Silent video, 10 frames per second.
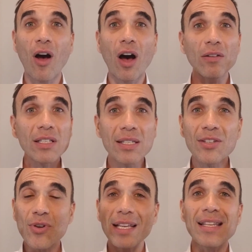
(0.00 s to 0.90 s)
How does
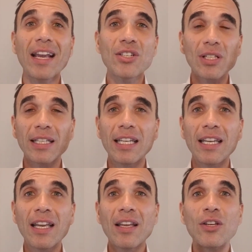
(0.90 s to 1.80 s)
stress
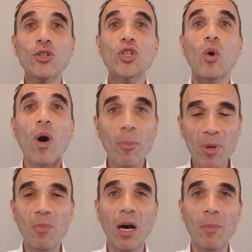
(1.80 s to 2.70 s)
actually show up
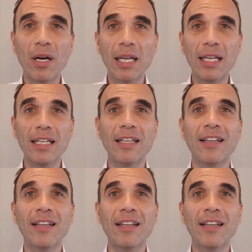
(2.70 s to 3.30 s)
in my body?